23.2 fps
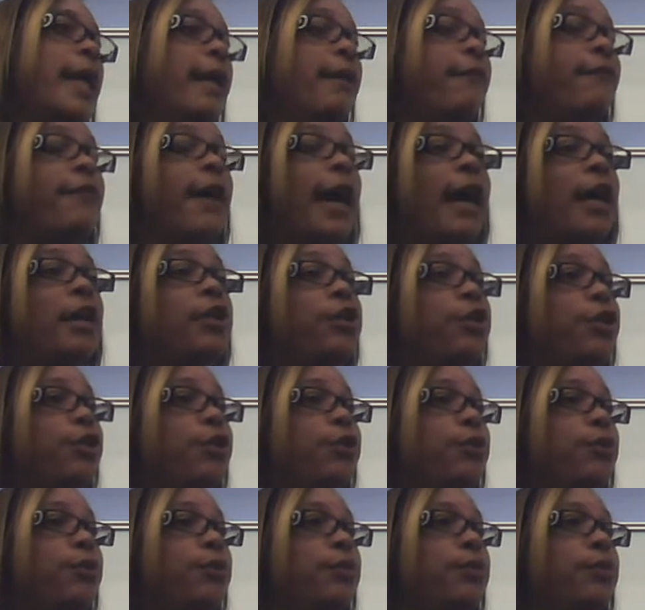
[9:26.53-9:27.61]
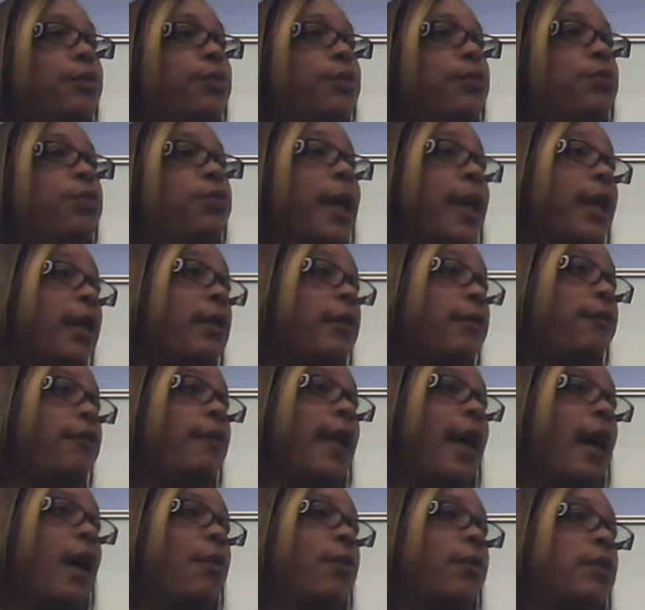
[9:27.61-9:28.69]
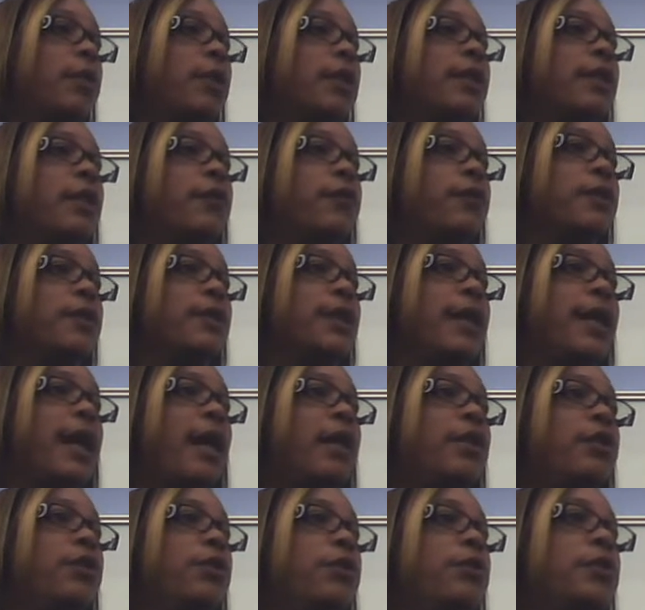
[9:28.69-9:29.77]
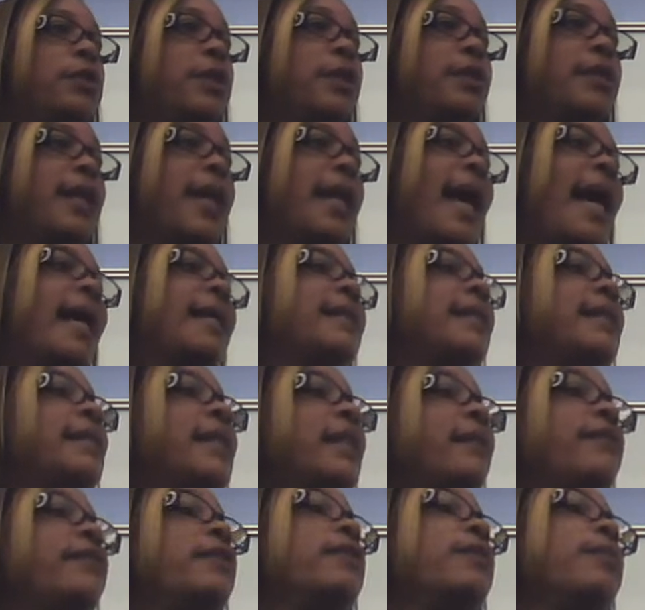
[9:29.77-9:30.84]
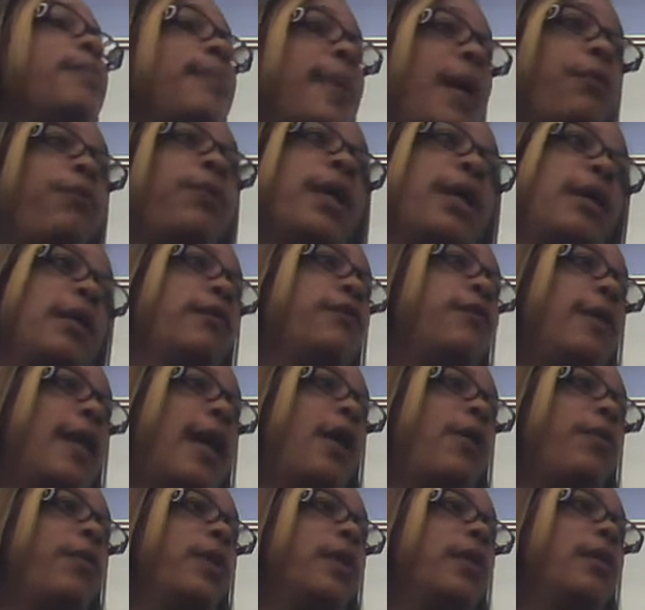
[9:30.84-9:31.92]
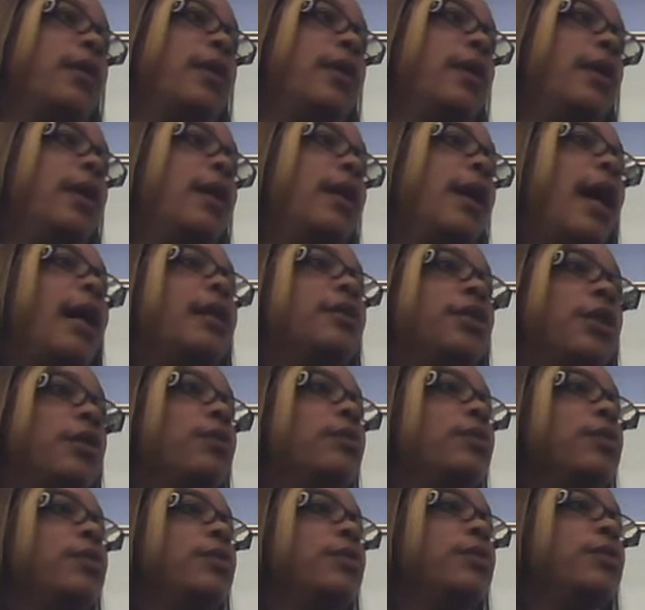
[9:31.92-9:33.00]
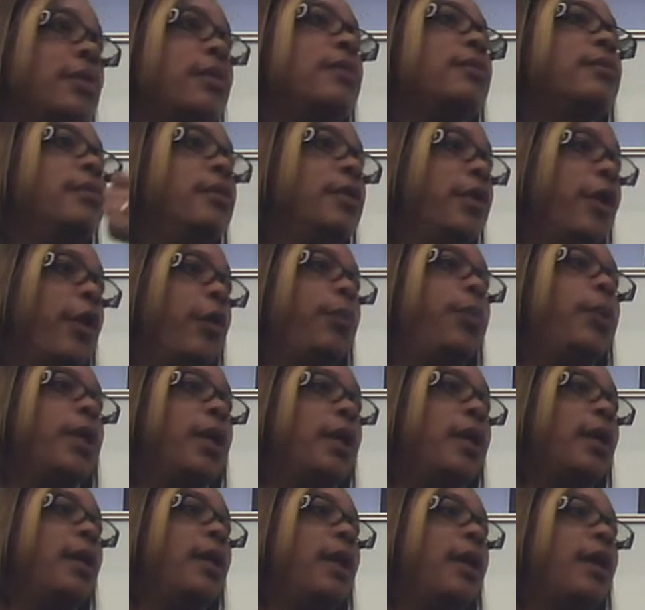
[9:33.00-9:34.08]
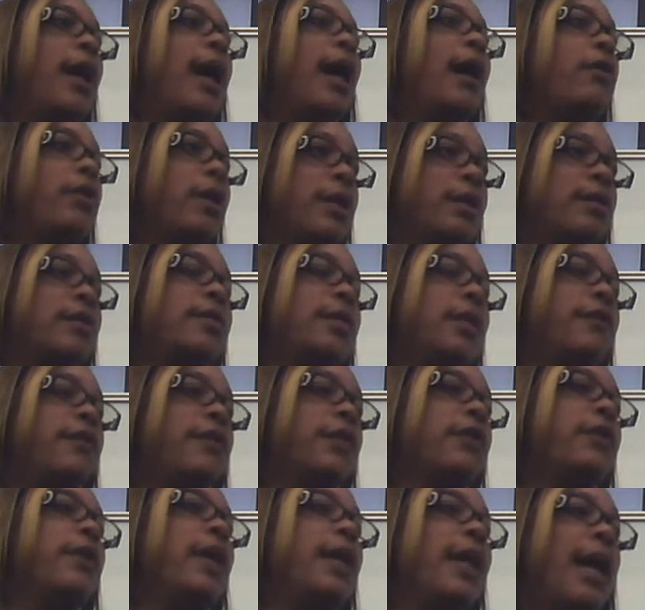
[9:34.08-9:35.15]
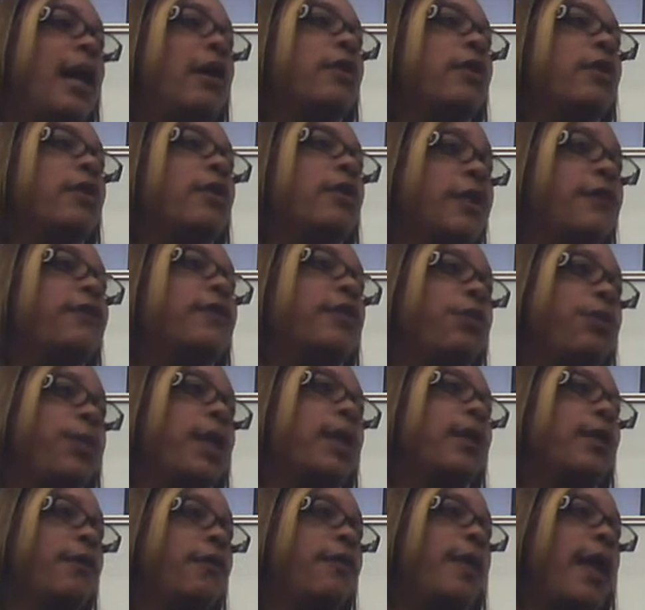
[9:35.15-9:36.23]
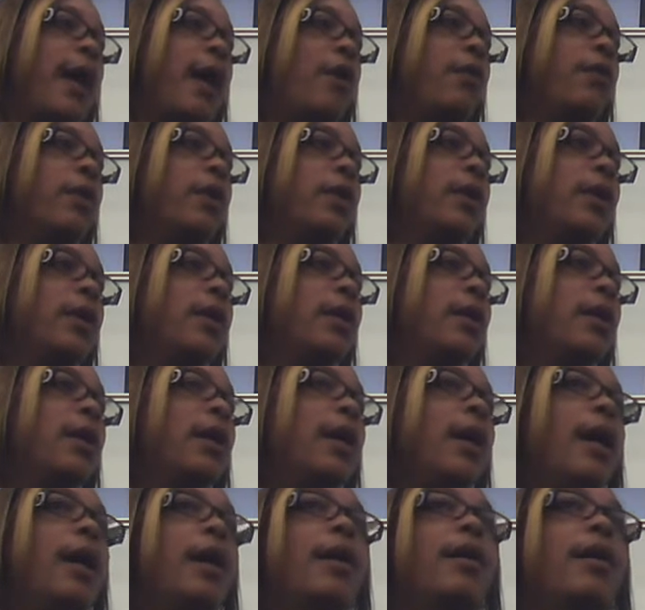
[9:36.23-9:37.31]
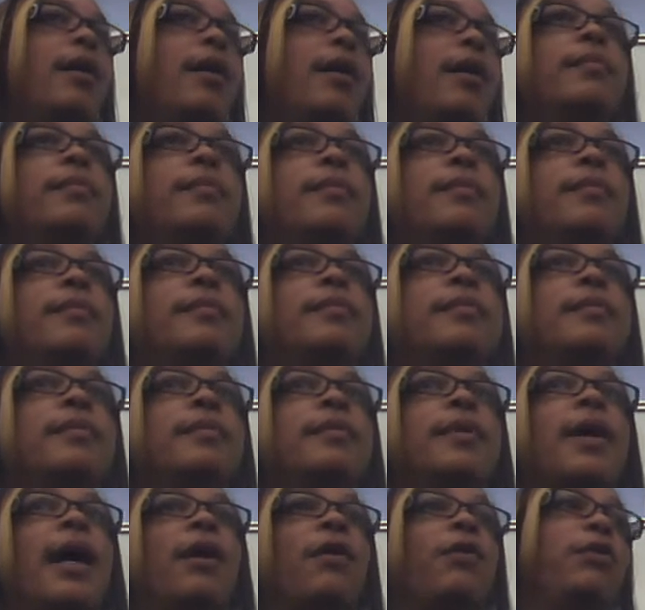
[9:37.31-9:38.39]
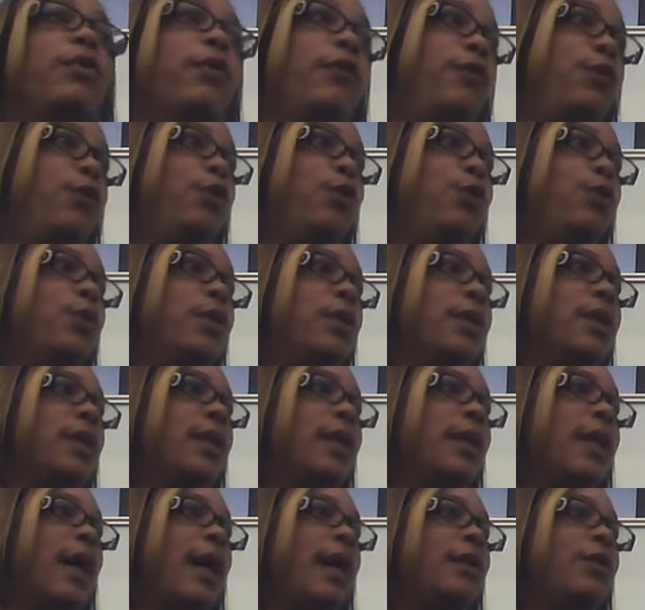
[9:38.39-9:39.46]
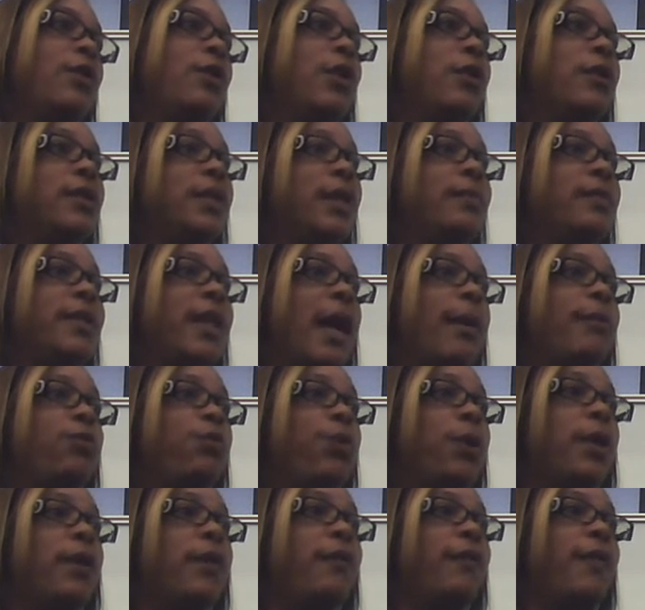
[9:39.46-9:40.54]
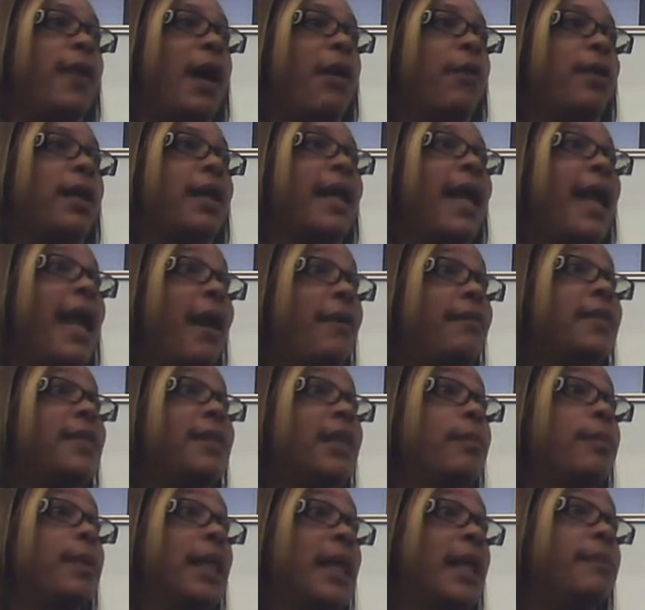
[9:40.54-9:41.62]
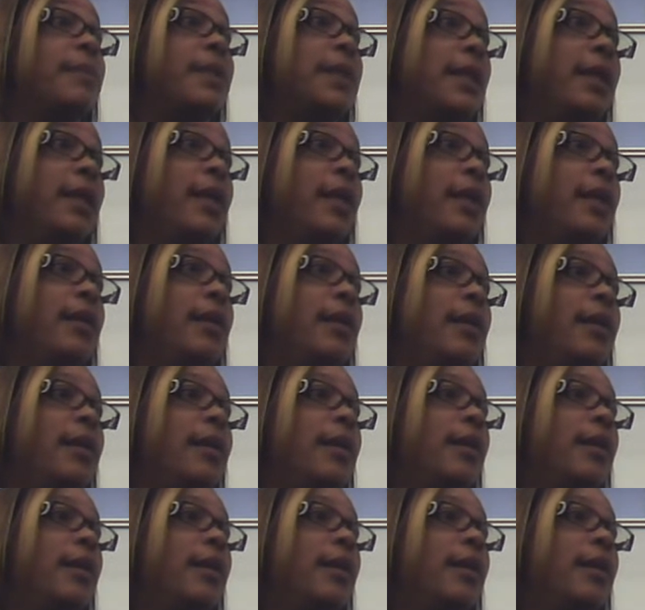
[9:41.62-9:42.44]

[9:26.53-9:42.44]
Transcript: if I use regular flour, the difference that I use is that I sift my regular flour. I don't just, you know, put it in there. I'll get a sifter and I'll sift the regular flour. I don't know if you do cook a lot. You know, sometimes regular flour can have some lumps in it.